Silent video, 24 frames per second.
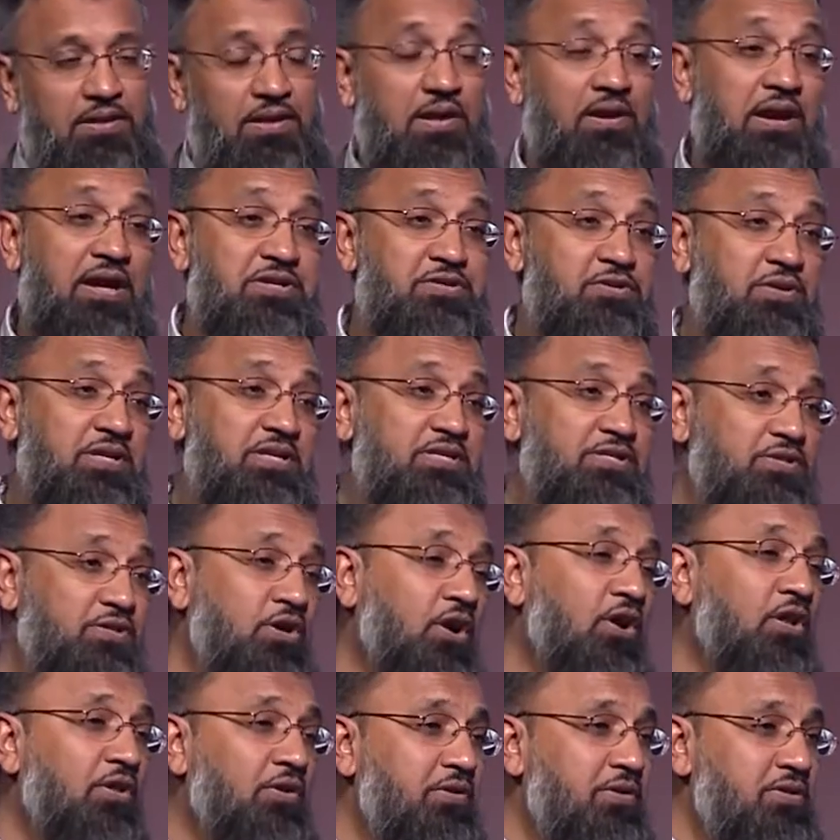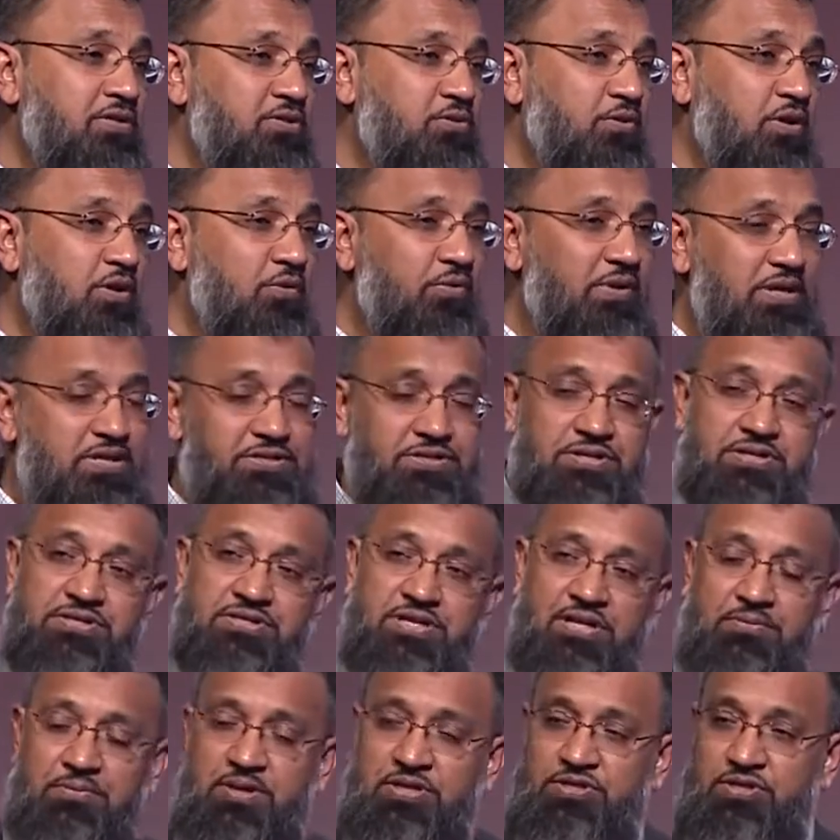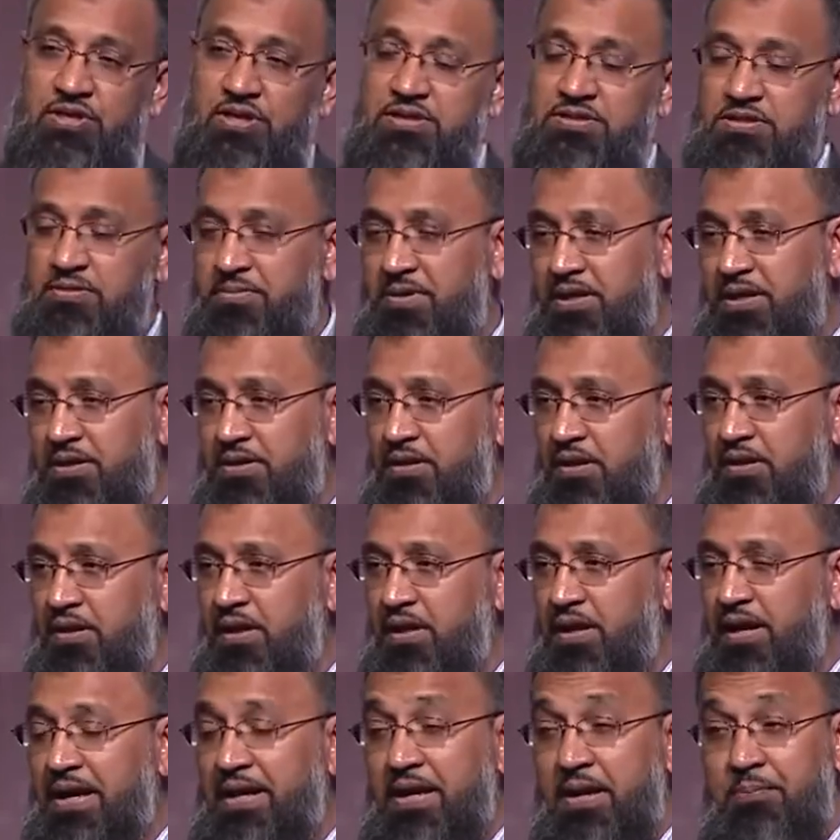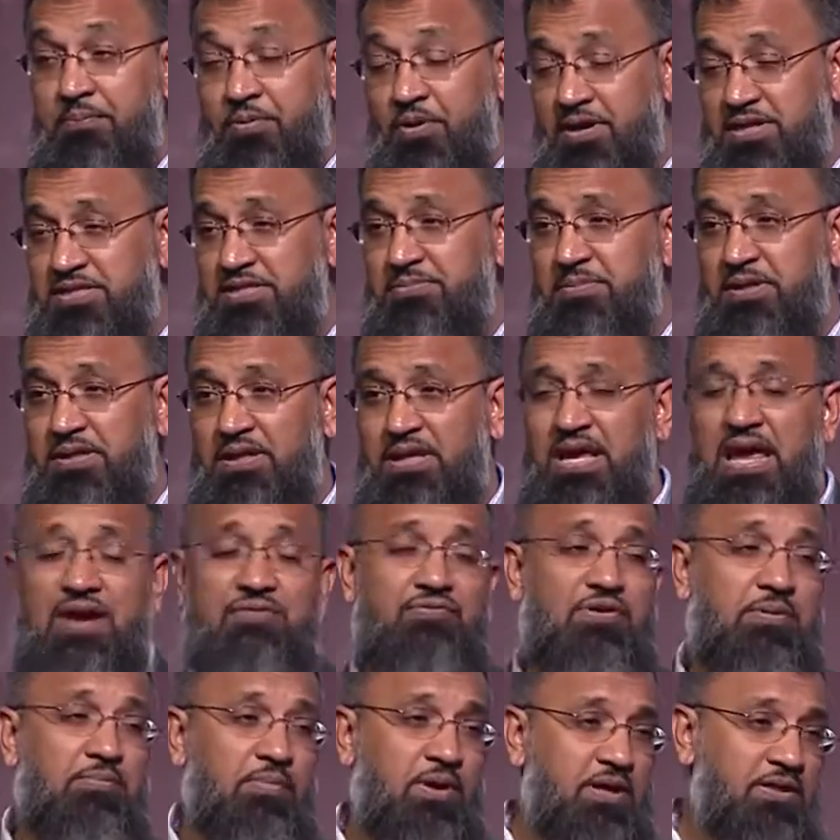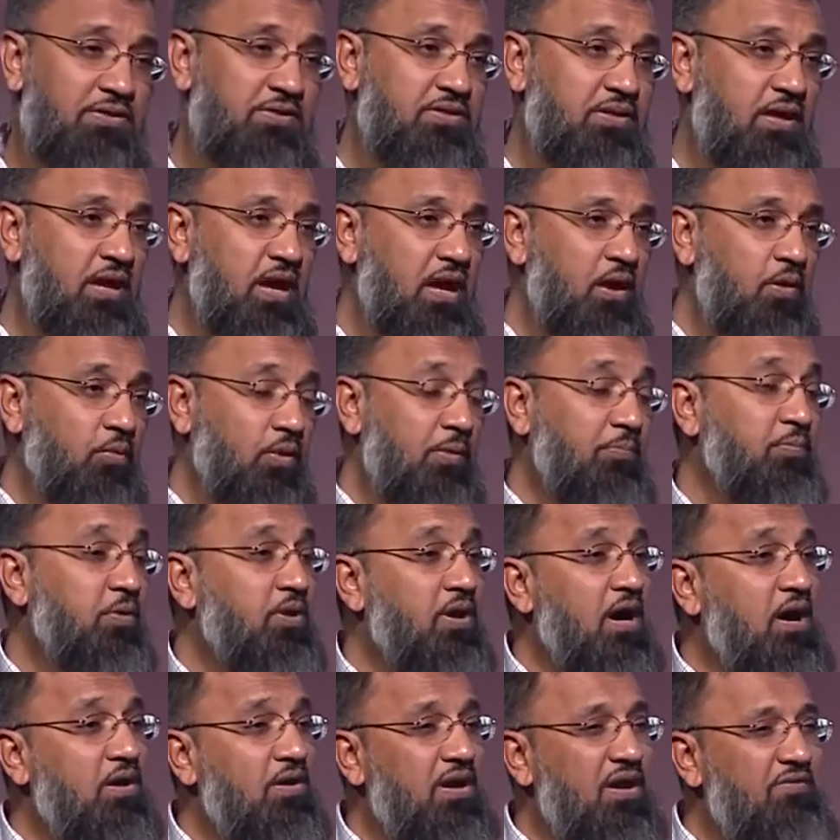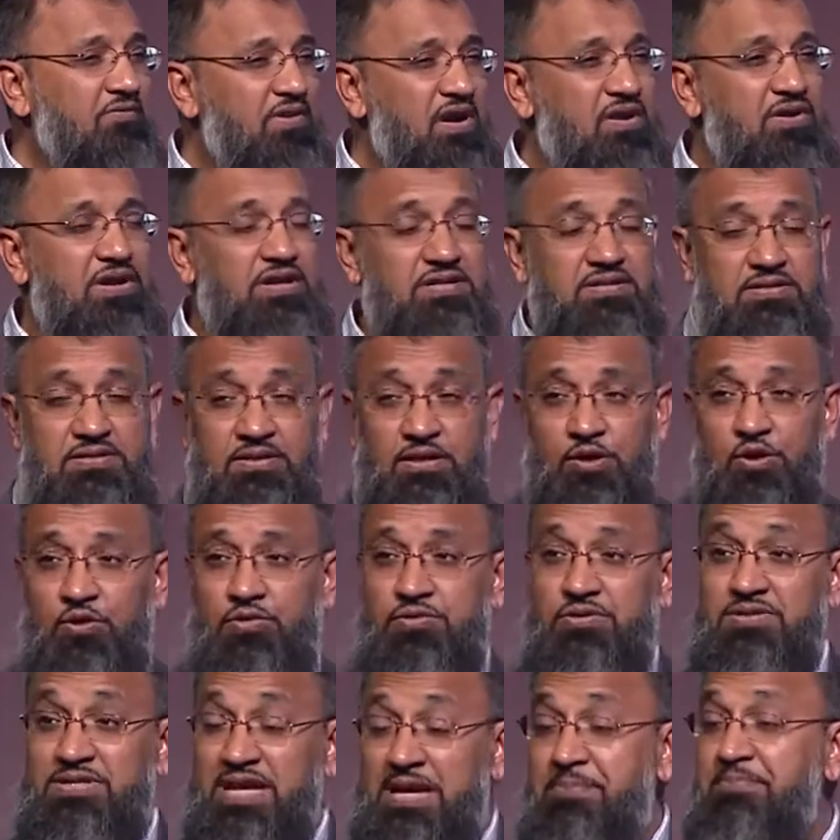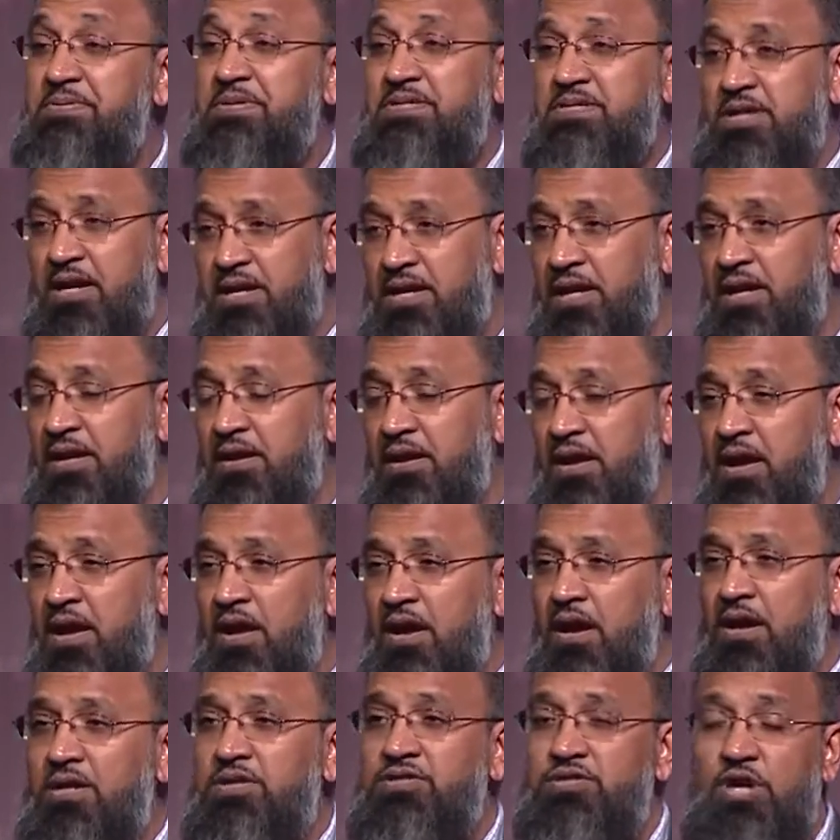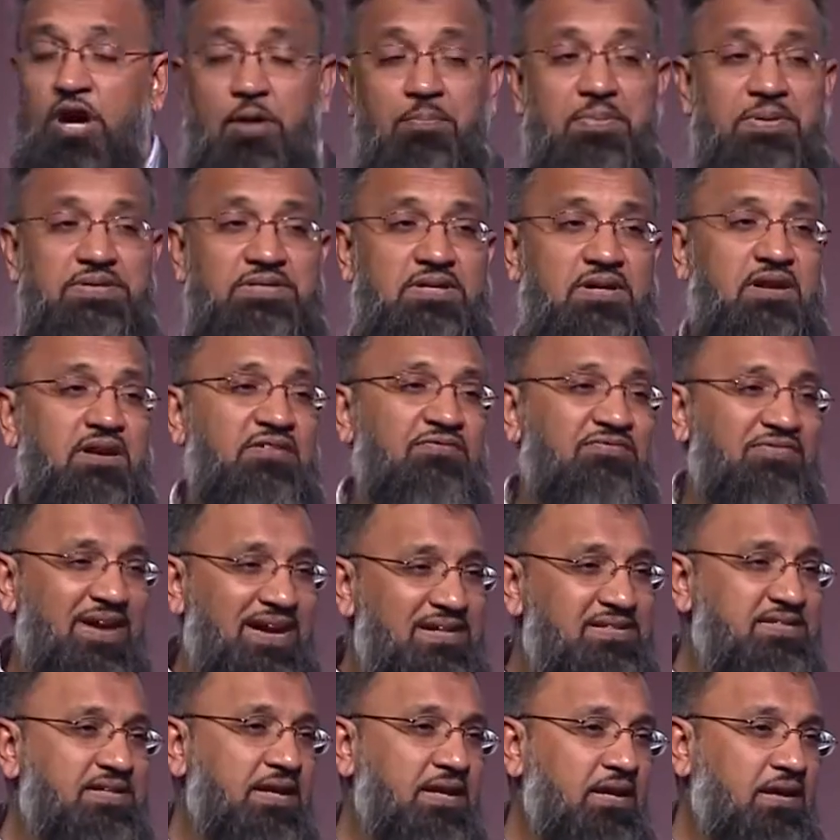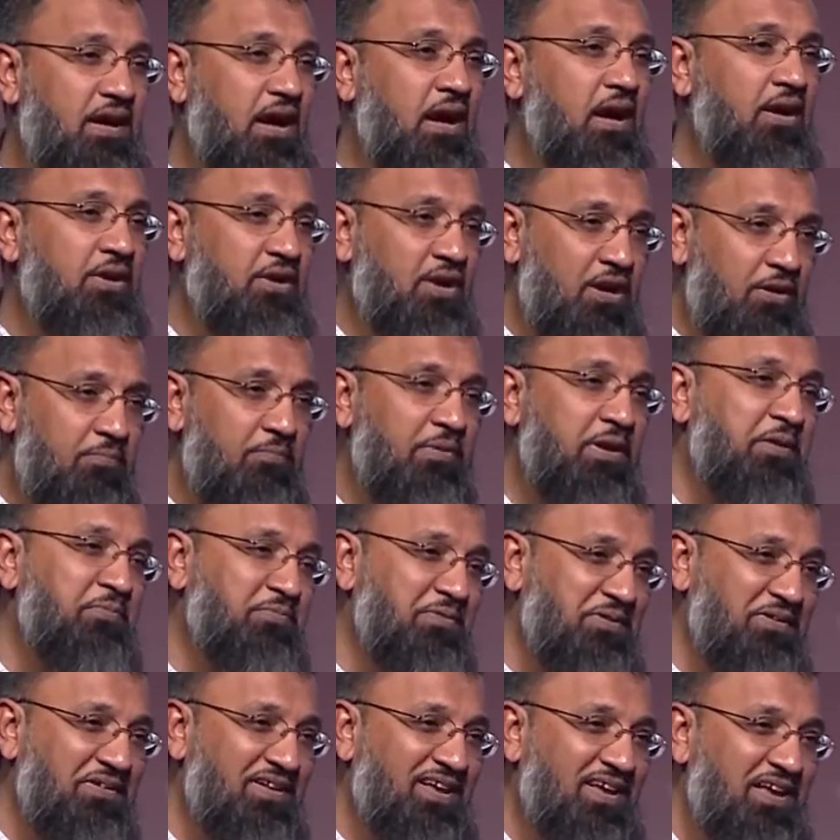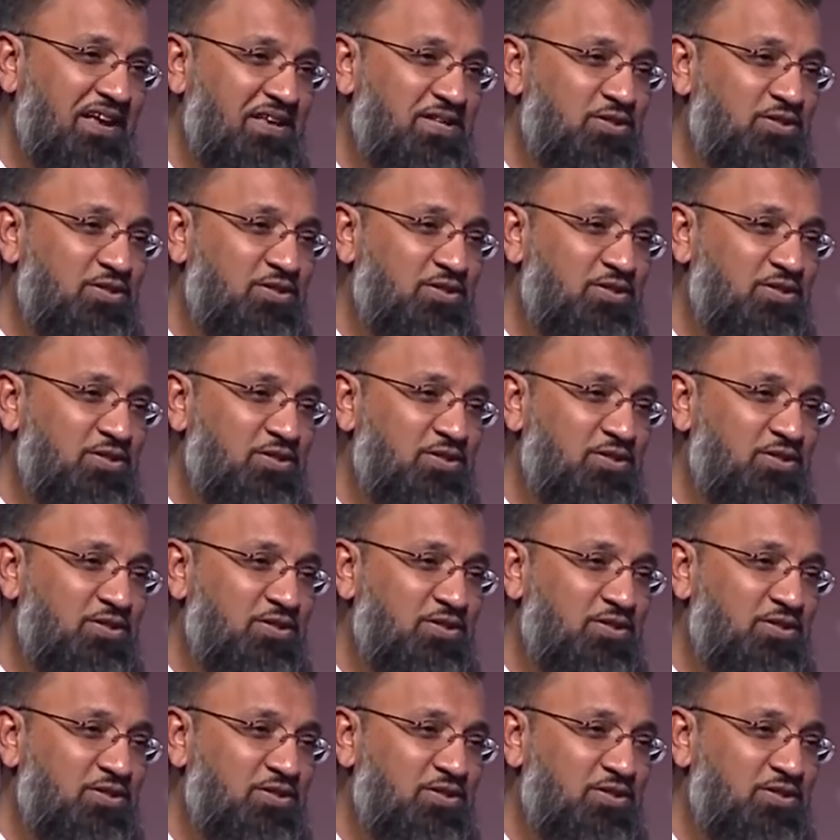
they're actually scholars who are researching, mashallah, tabarakallah, and approximately every month we put out a very you know, deep study on topics that are affecting our young people.